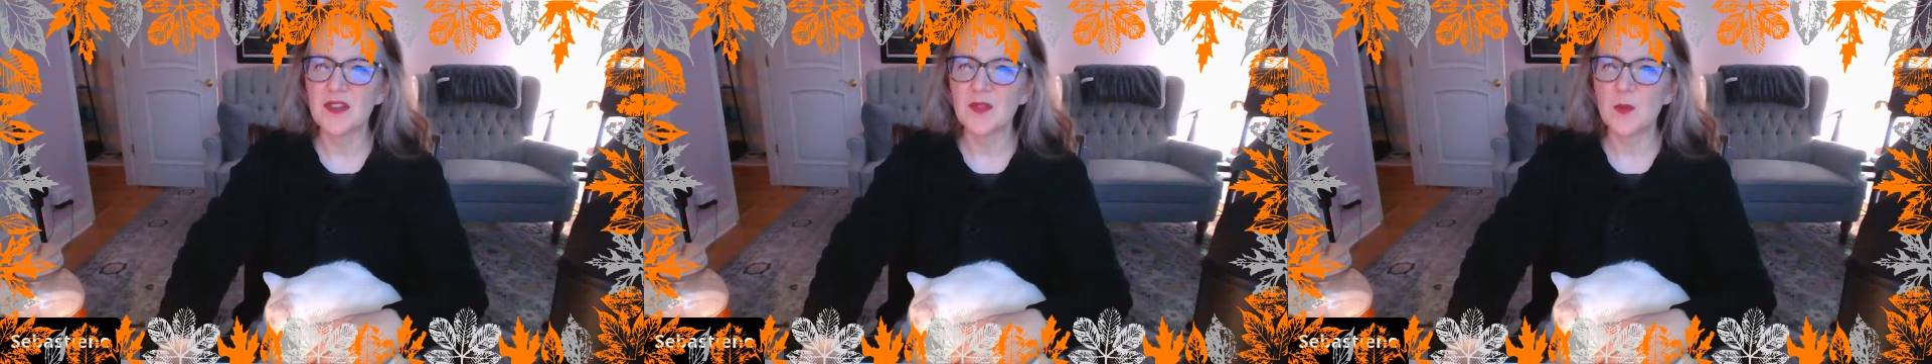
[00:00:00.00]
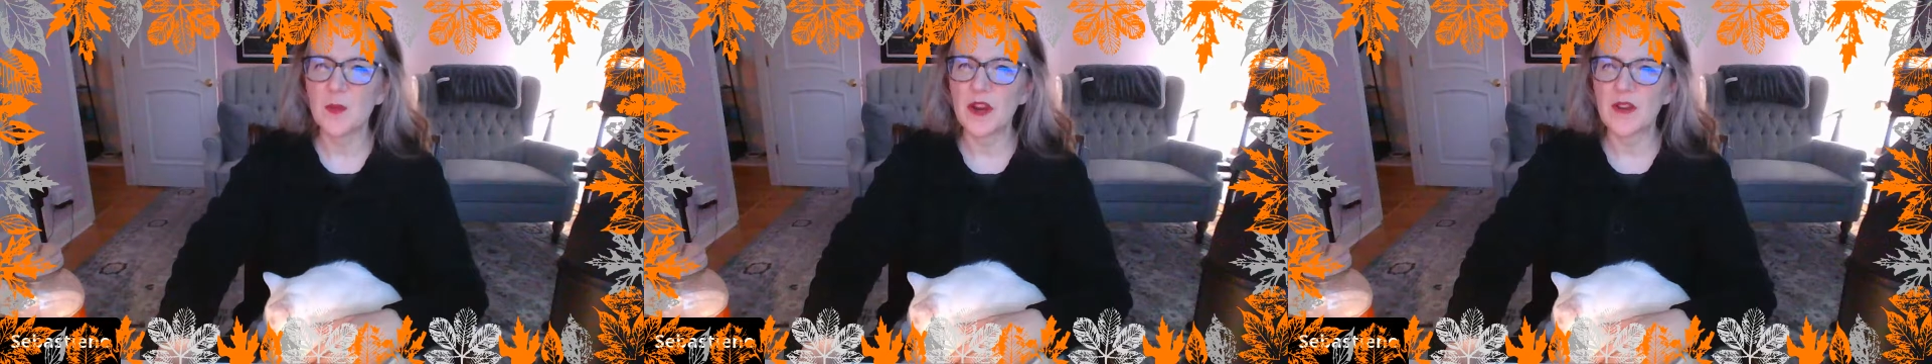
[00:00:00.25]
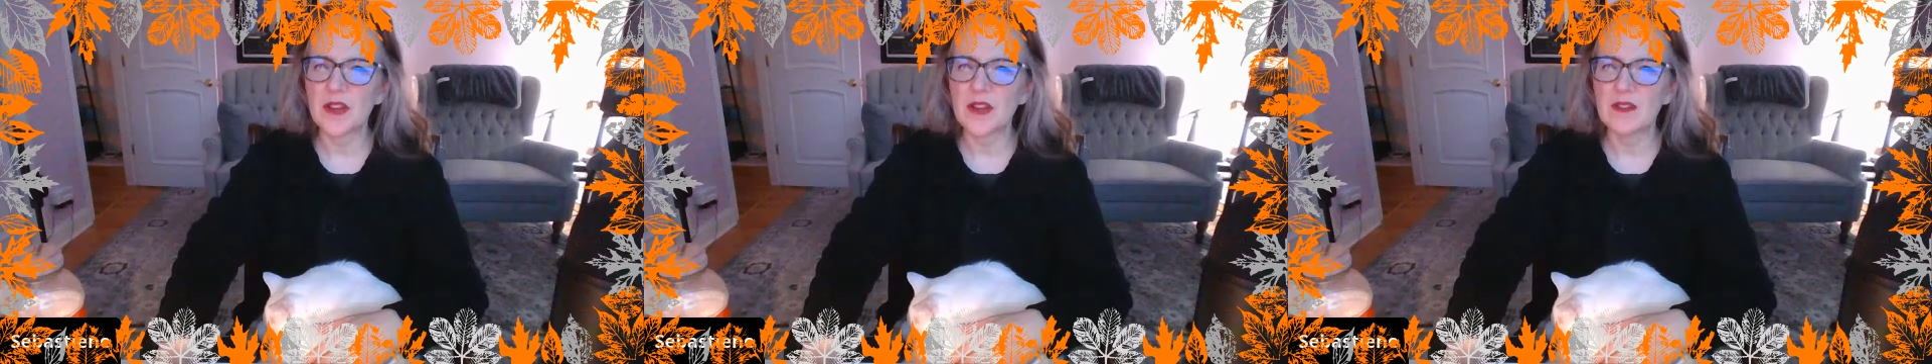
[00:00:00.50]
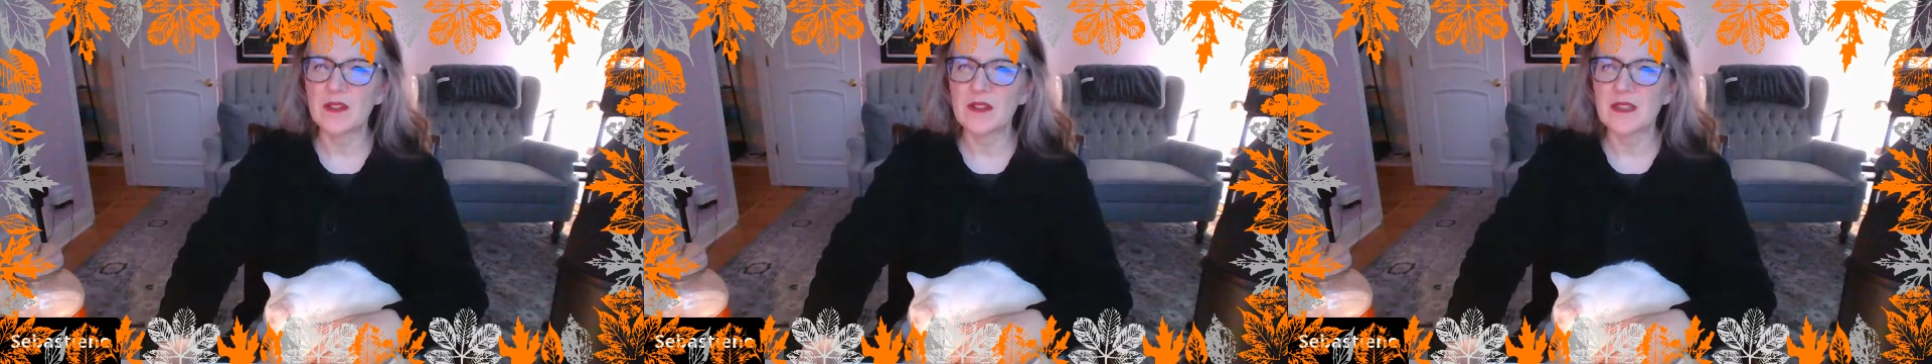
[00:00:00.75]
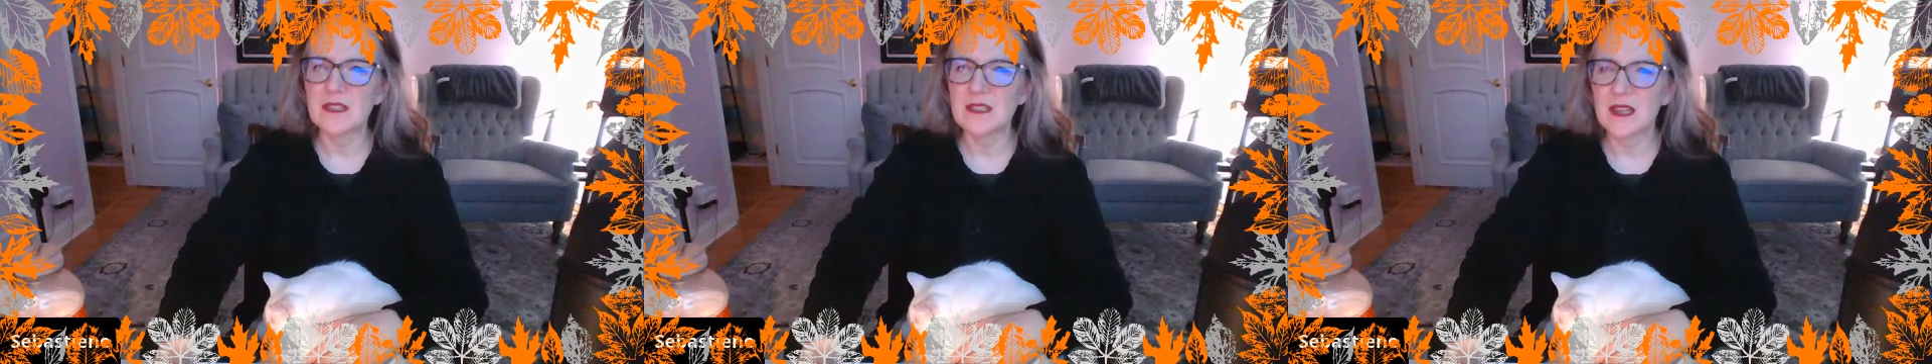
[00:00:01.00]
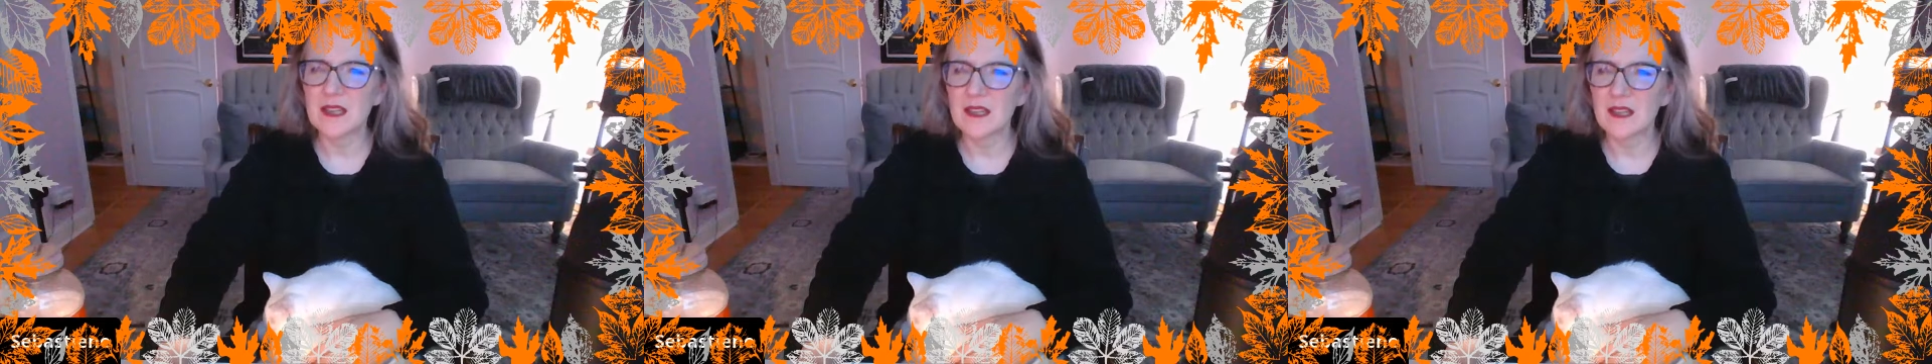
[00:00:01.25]
The Were Eagle
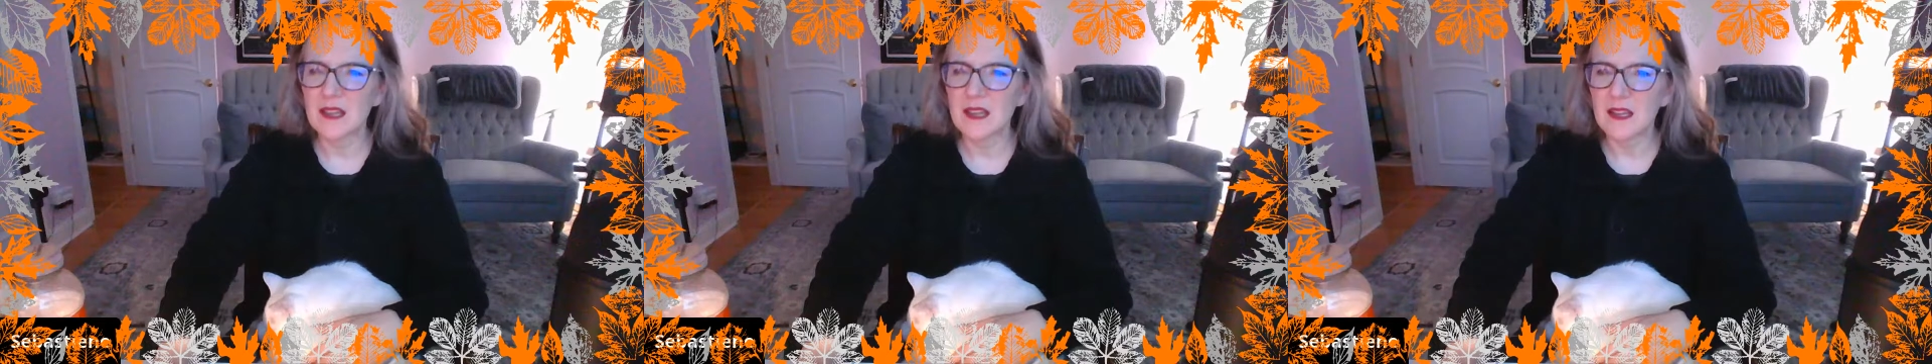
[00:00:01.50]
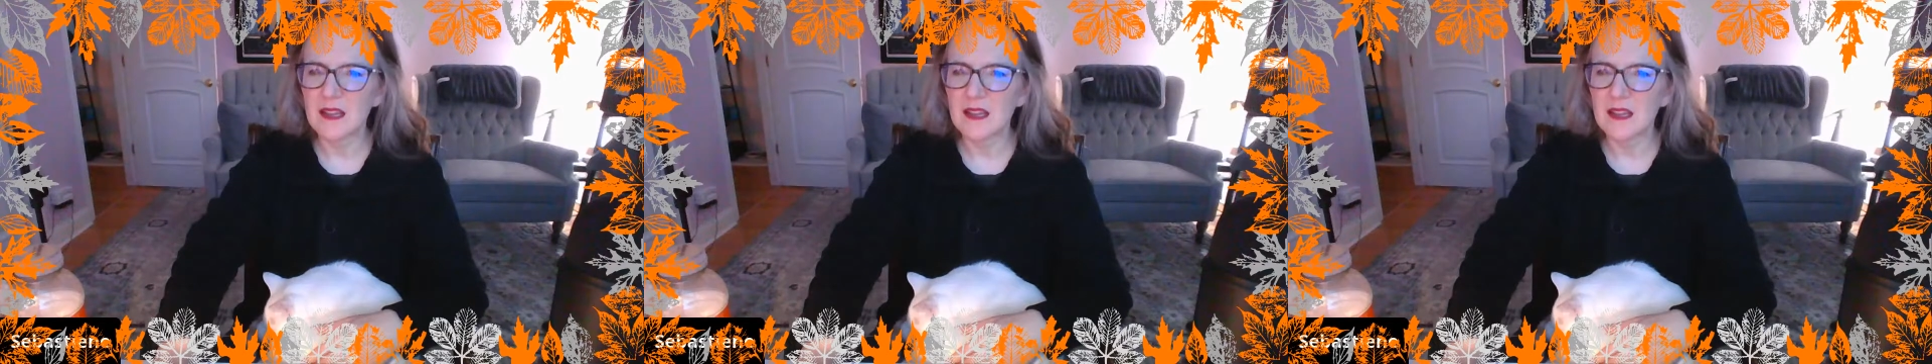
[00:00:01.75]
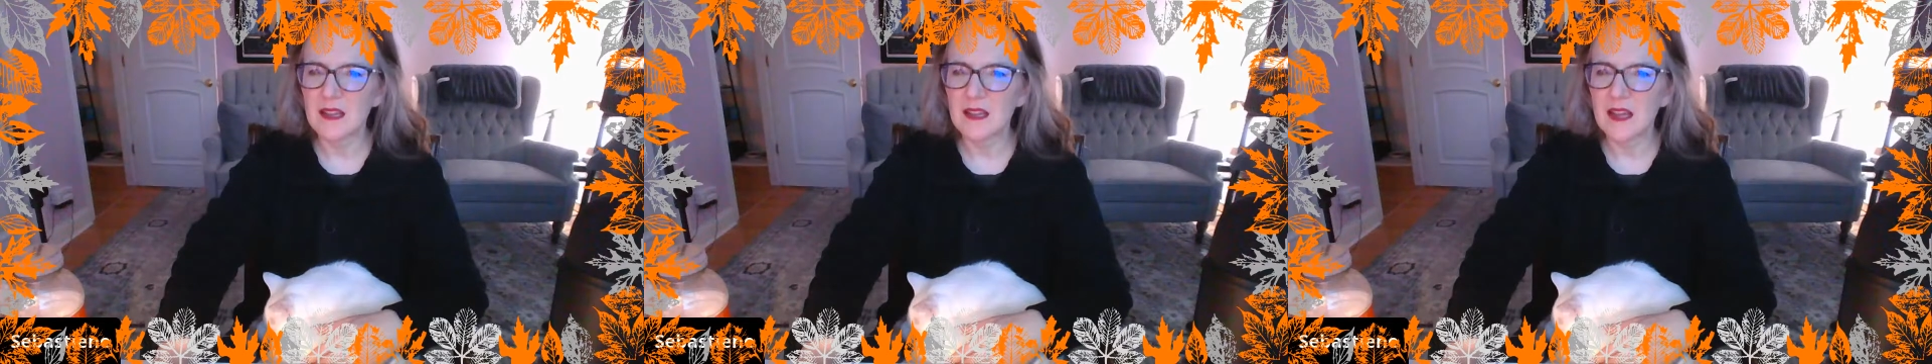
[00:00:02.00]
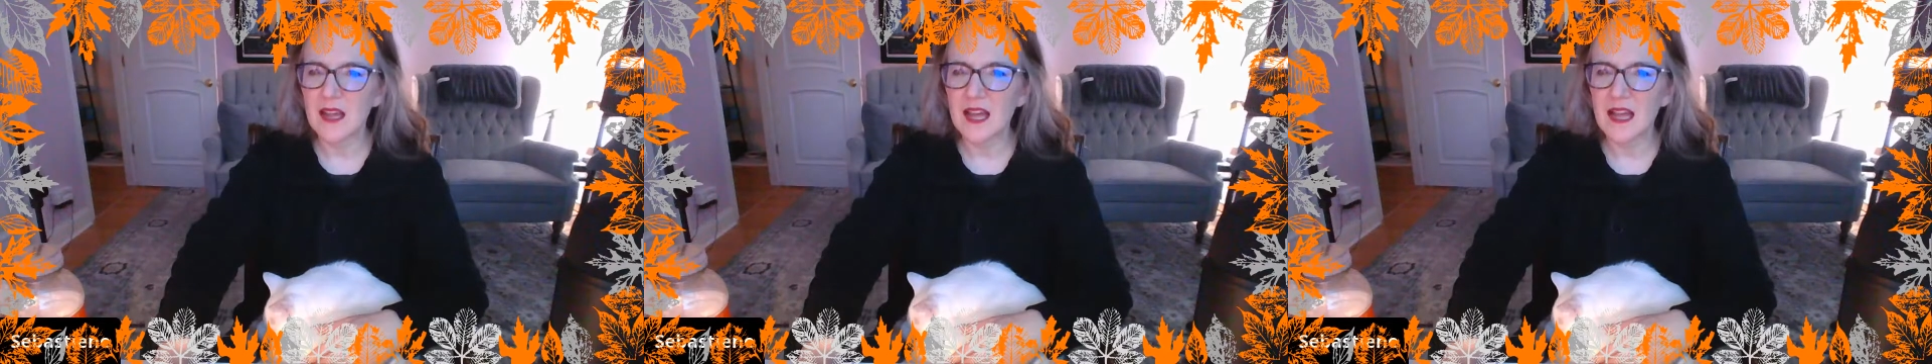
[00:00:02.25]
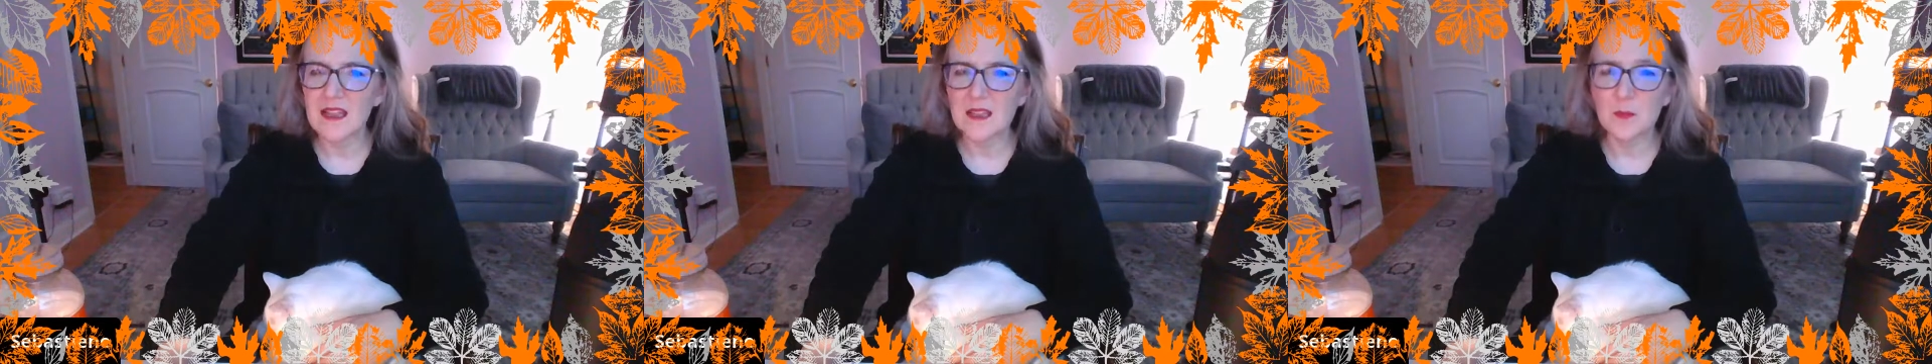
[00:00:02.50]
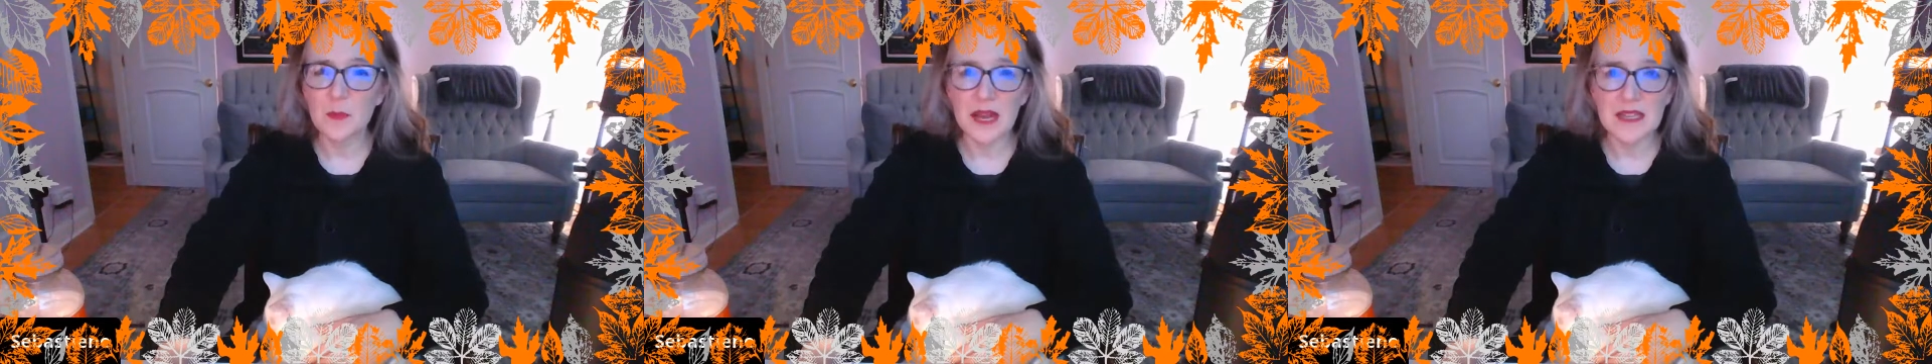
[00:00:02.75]
is an
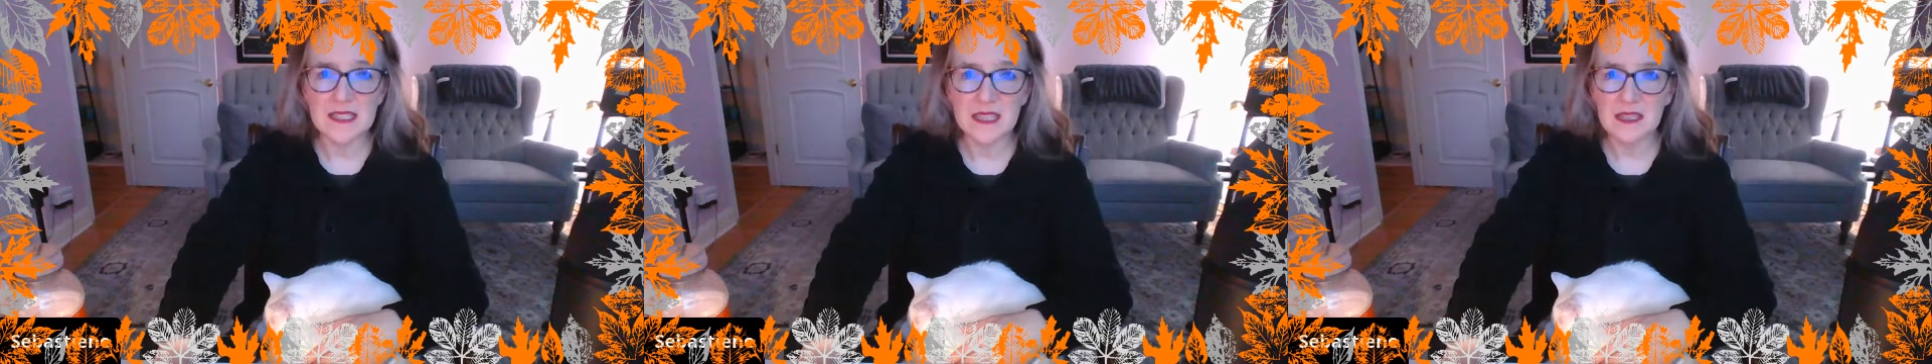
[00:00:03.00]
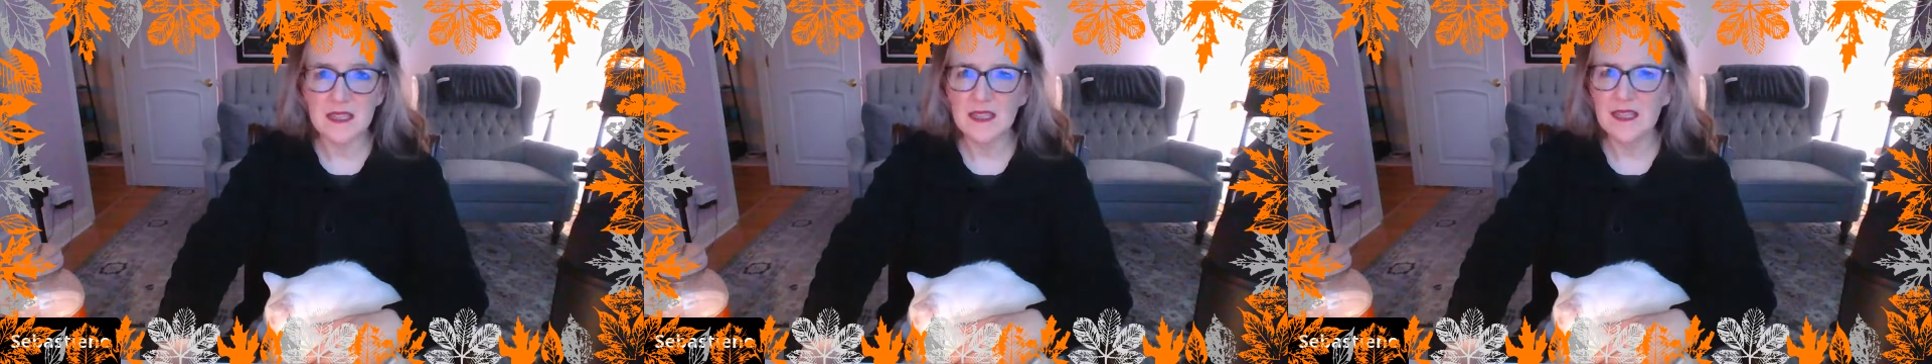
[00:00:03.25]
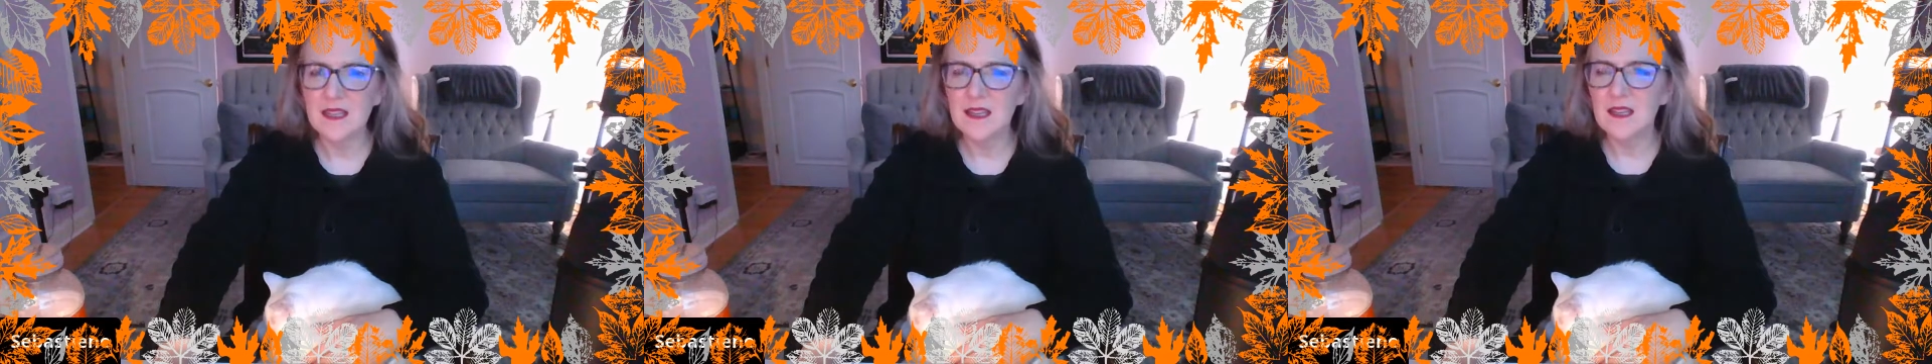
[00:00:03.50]
Athabascan